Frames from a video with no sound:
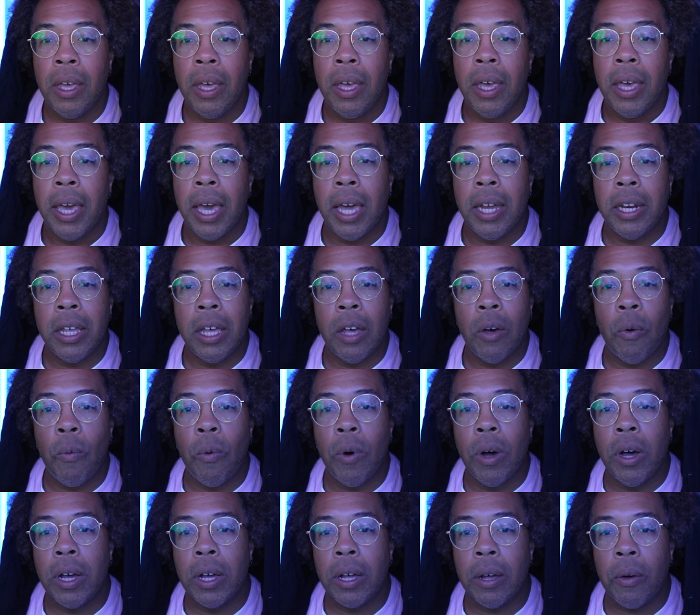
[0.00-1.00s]
And then
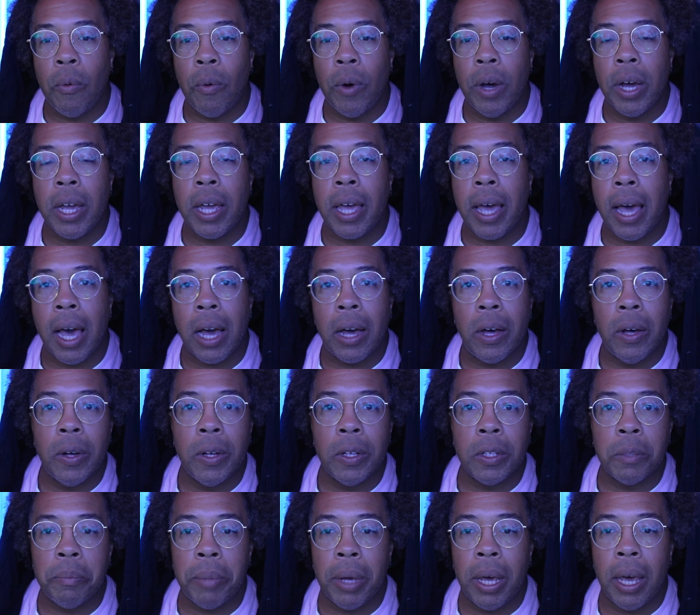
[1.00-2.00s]
one guy
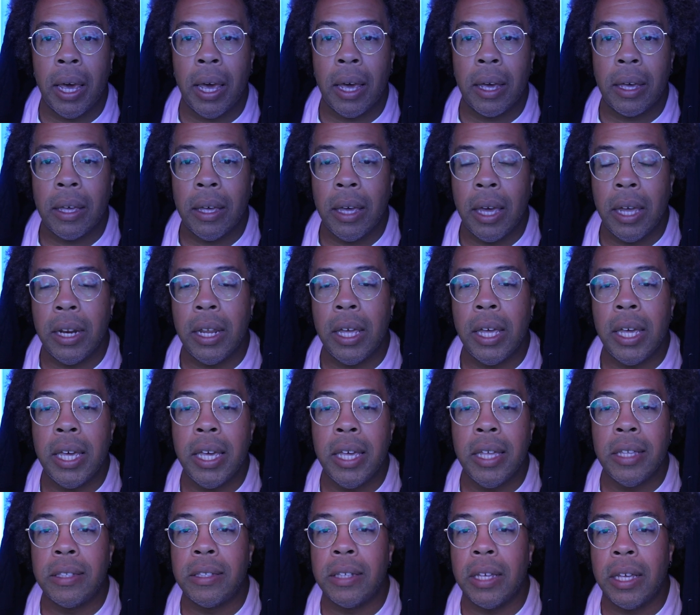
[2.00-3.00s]
comes back and then
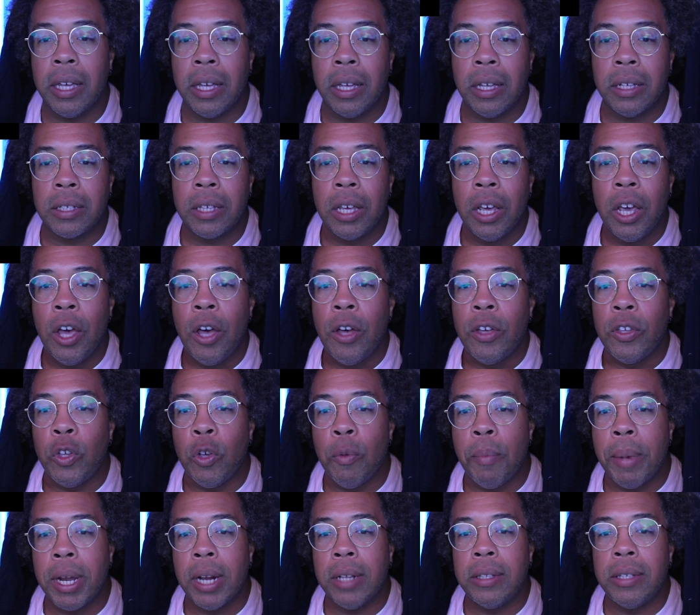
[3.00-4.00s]
he says, you
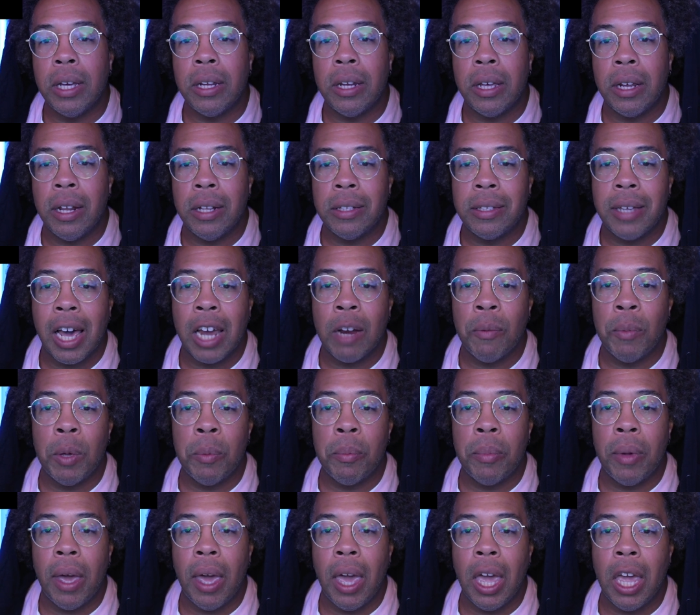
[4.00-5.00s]
better take that entitlement
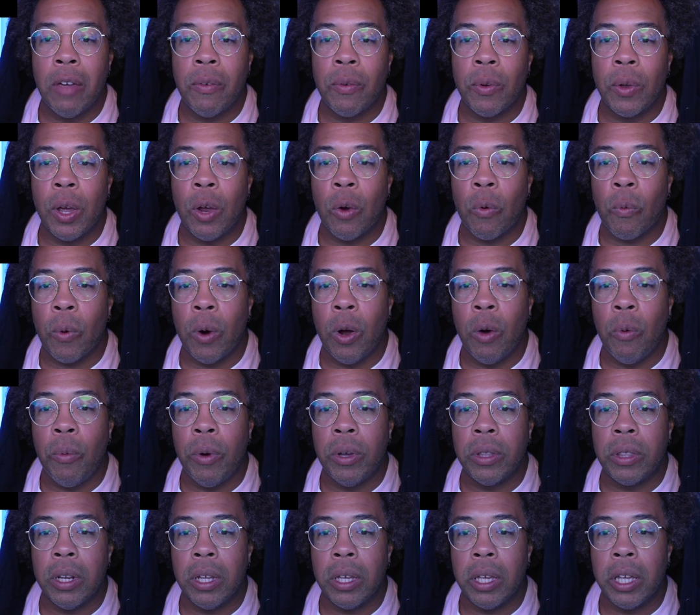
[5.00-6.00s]
behavior and run
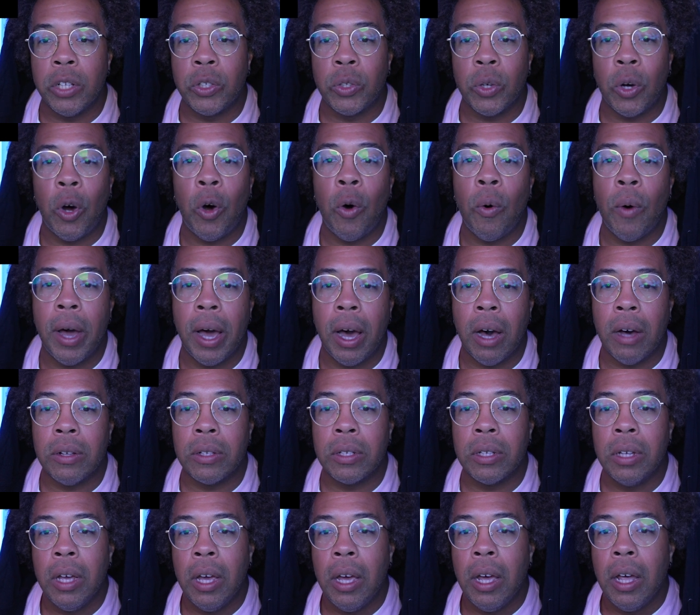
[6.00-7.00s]
with it and get your own
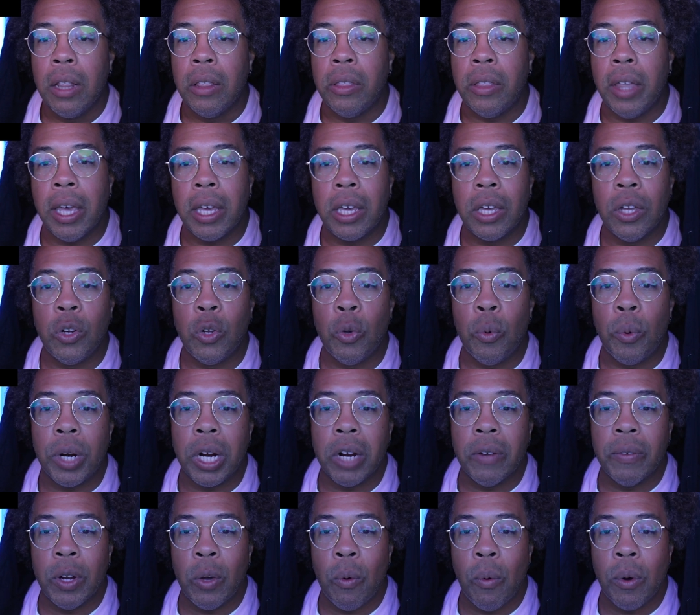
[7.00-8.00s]
house. They can do
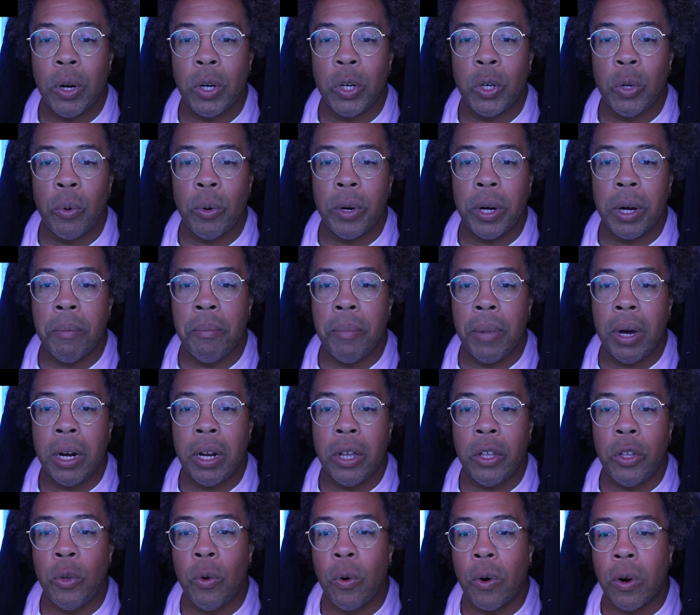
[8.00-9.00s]
whatever they want to do with their money.
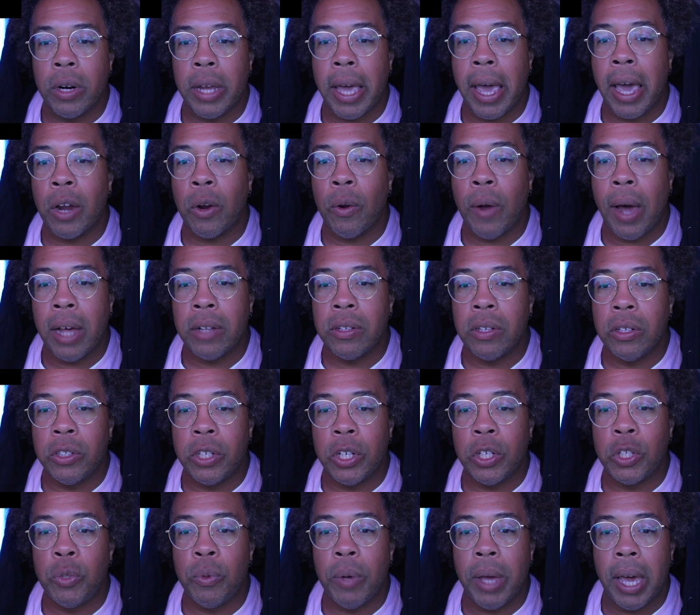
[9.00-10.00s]
You are an adult. I
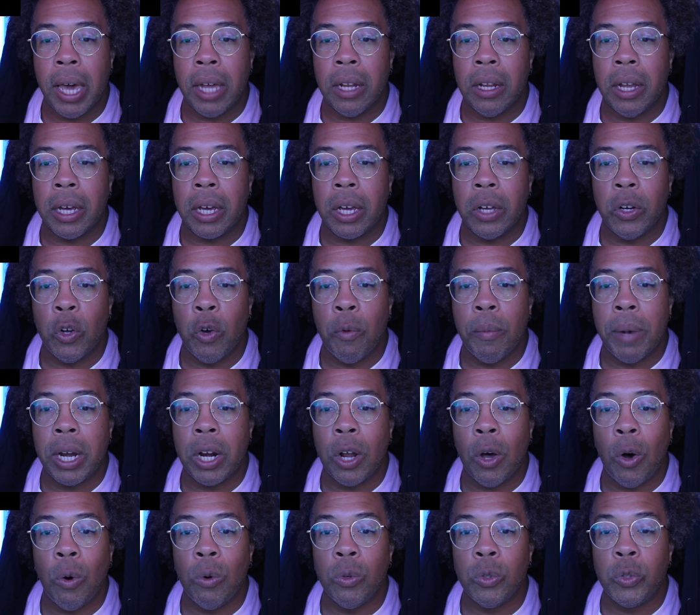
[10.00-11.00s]
suggest you act like it. Nobody
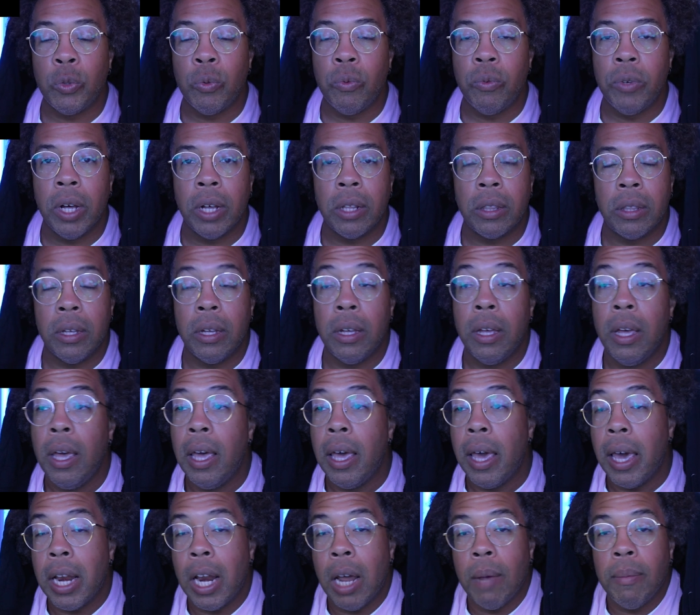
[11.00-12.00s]
owes you nothing.
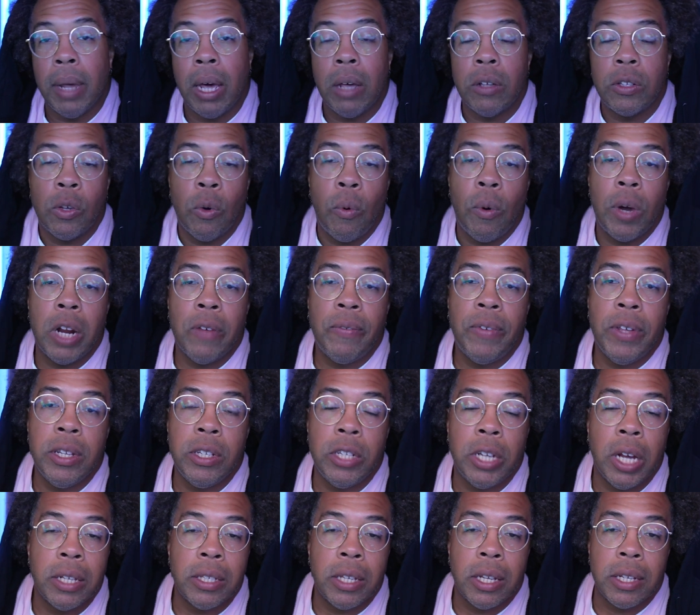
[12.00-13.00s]
And I'm like, so what if he
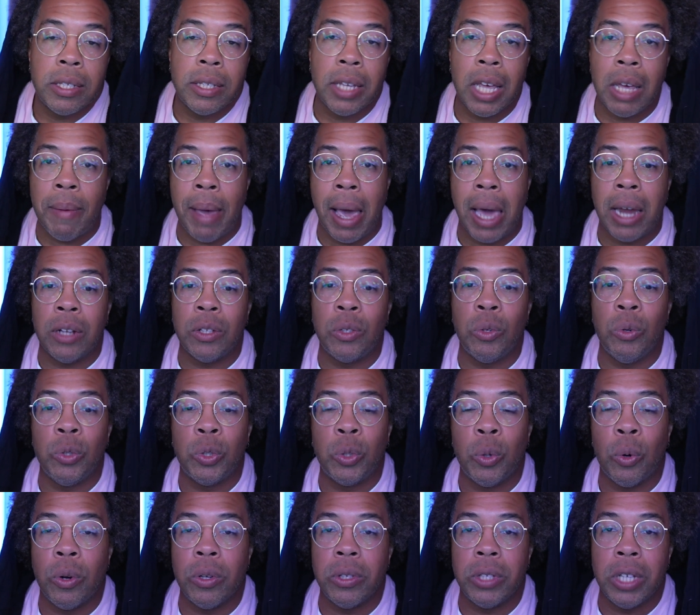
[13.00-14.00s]
does the same attitude
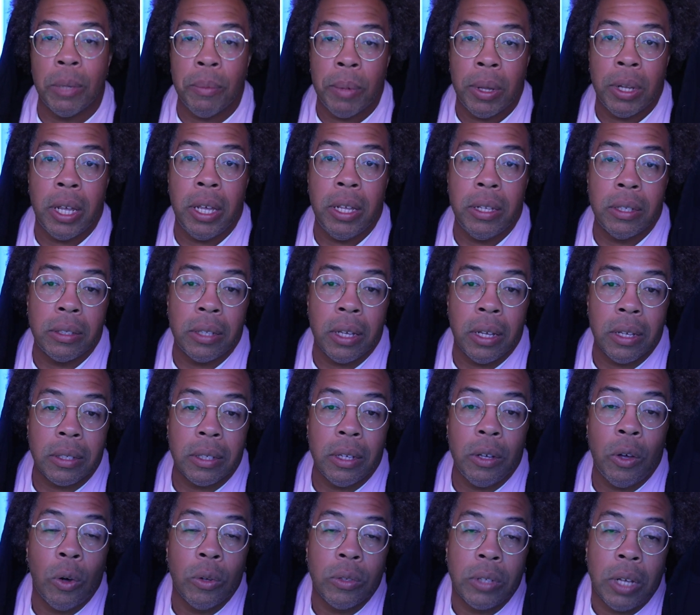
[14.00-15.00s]
towards them? And
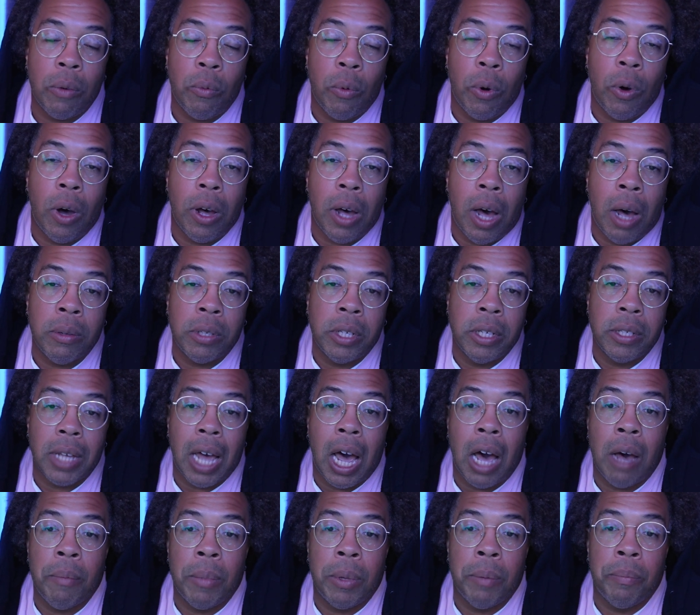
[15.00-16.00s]
he goes like, well, since
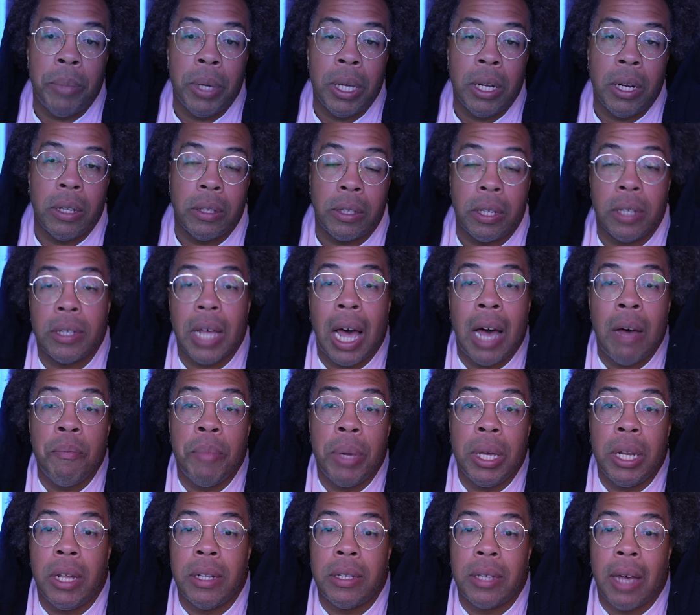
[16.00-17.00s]
I'm being
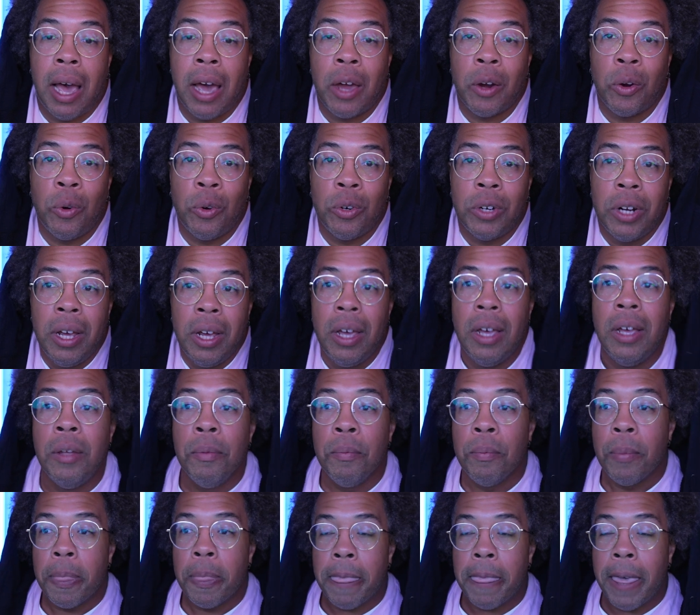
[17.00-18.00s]
entitled,
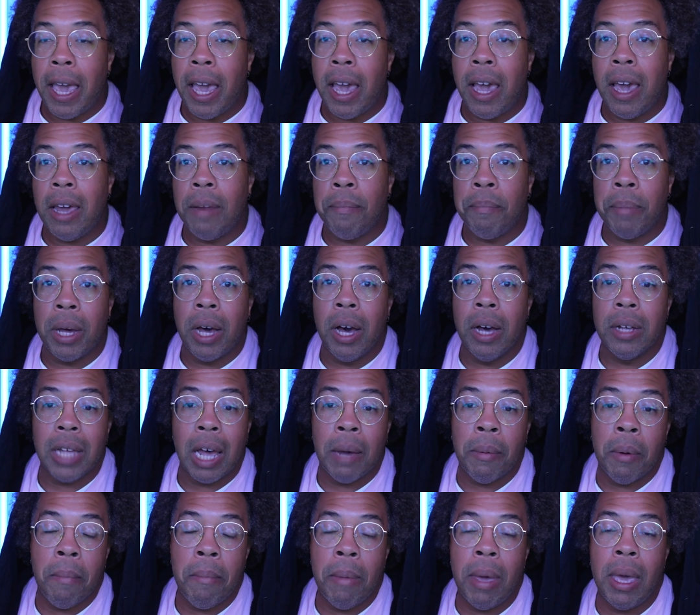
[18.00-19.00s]
and because I'm
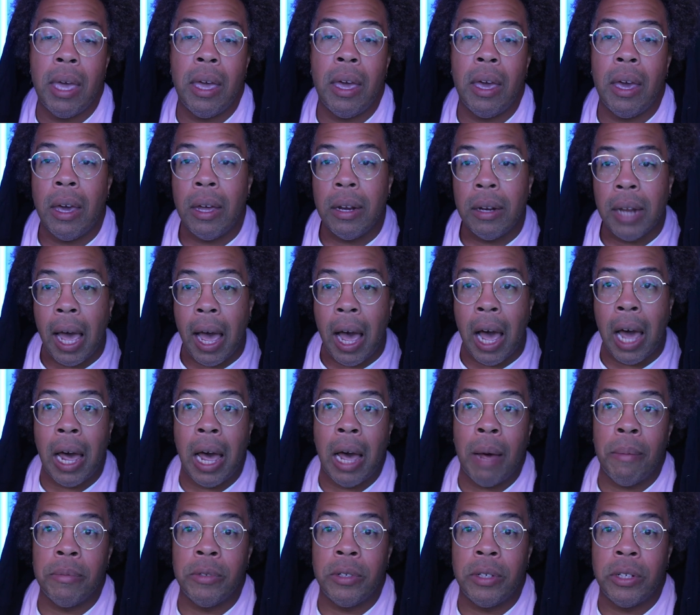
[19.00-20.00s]
a man,
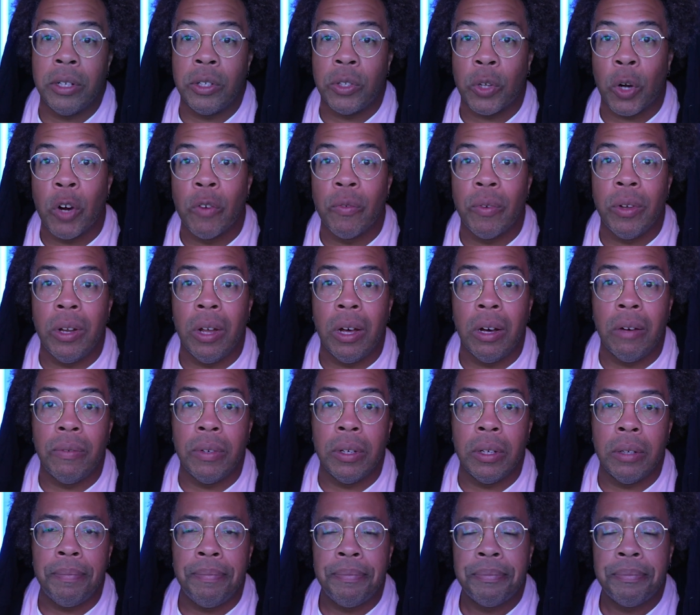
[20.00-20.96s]
I'm deserving of it.